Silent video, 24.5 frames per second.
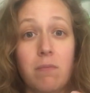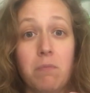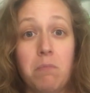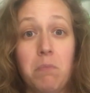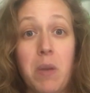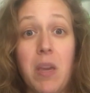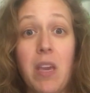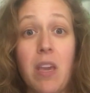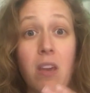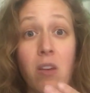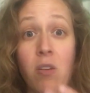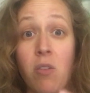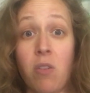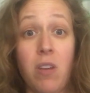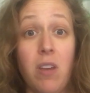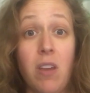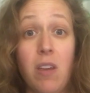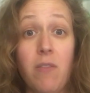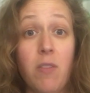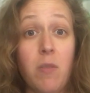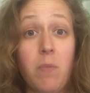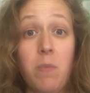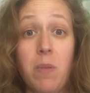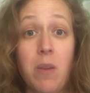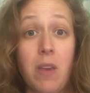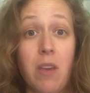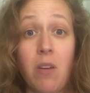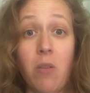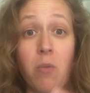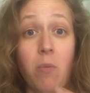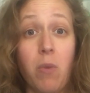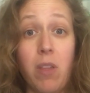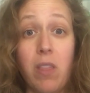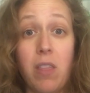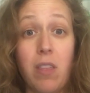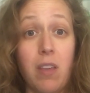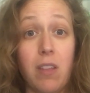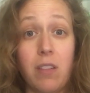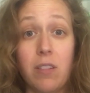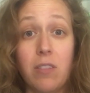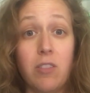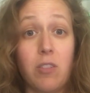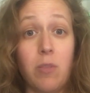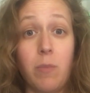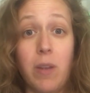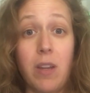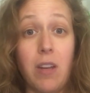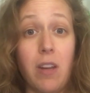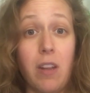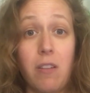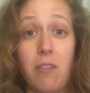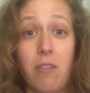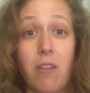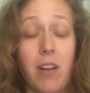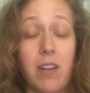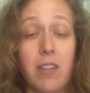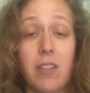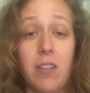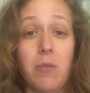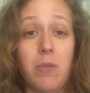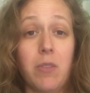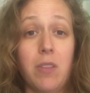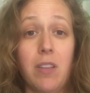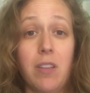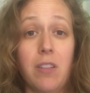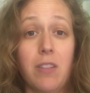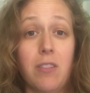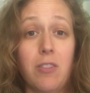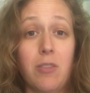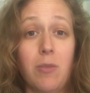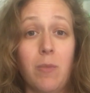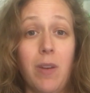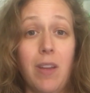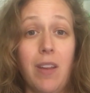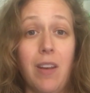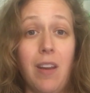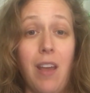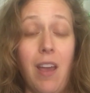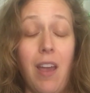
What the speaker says: being with the instrument, interacting with the instrument.